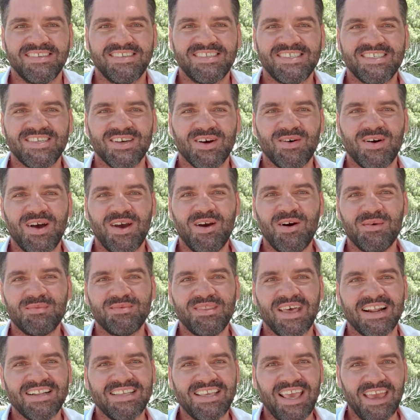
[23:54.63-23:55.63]
So I
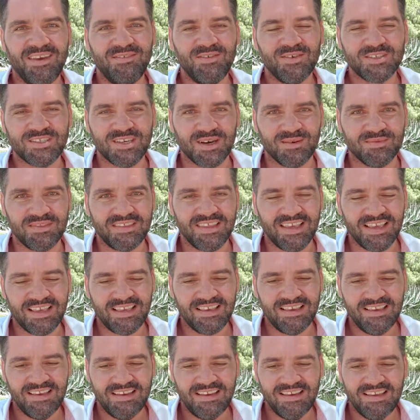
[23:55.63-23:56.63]
hope that gave you
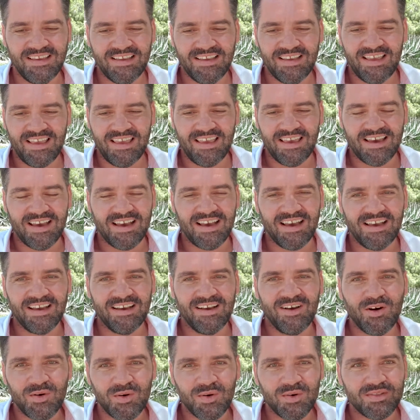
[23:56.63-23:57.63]
something.
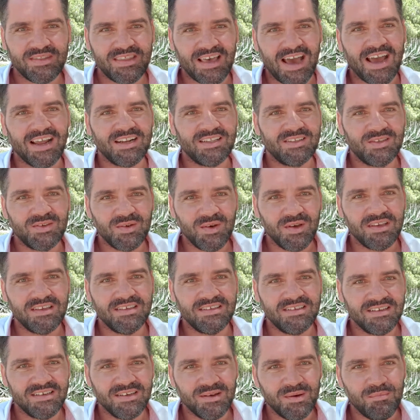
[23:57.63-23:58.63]
Go that
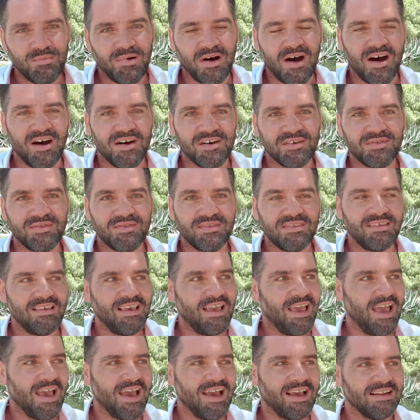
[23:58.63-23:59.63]

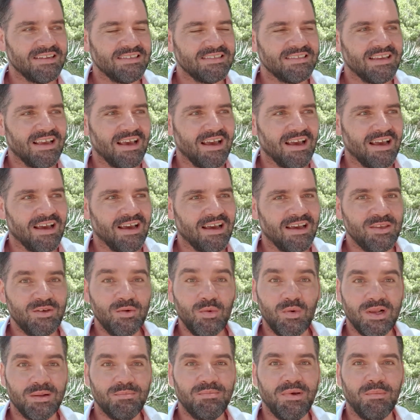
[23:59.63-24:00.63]
path, and
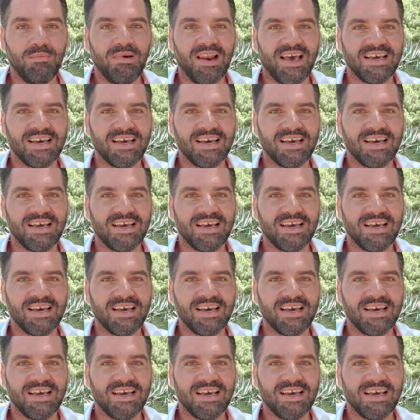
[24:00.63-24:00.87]
you will be